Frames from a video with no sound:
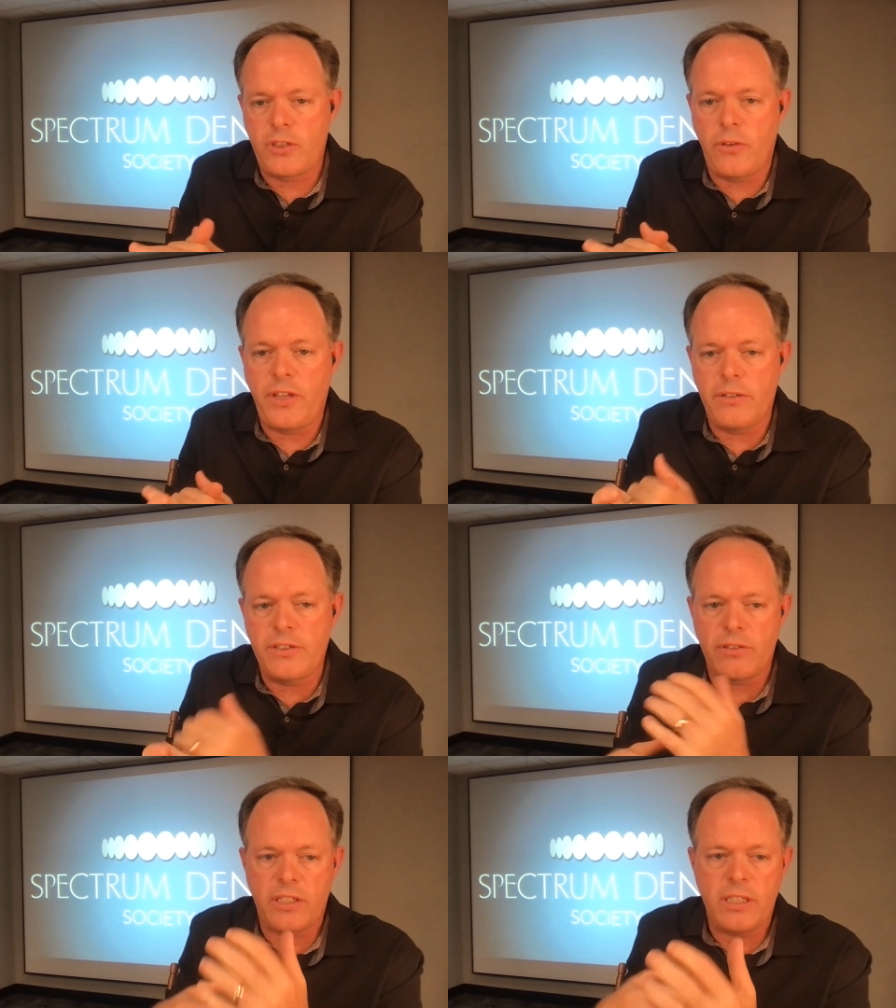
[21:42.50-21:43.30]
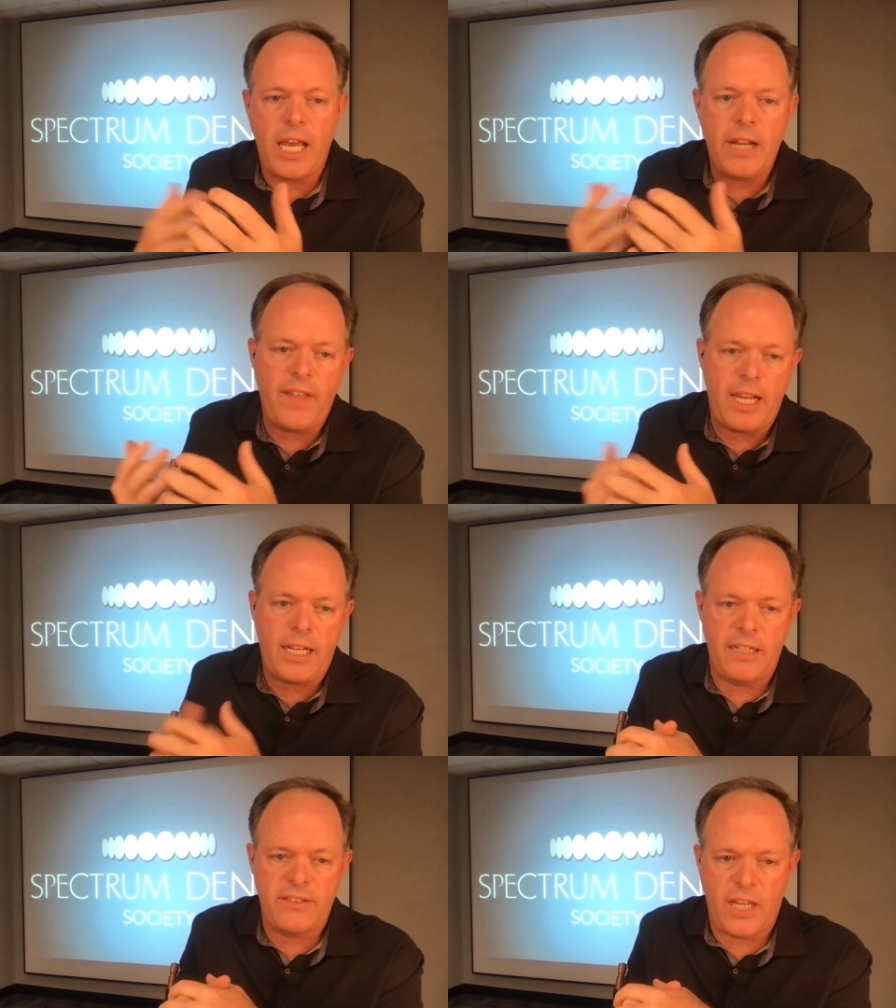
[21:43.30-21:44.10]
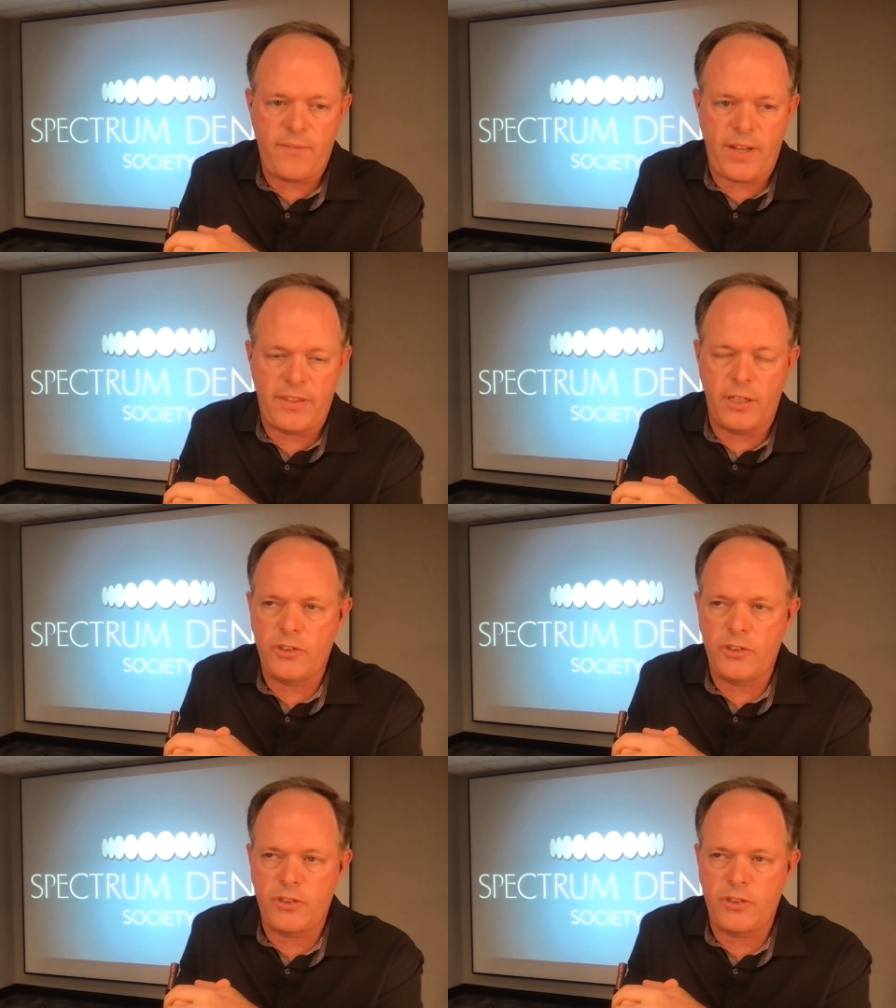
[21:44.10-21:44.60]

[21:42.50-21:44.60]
there's a lot of that kind of stuff out there.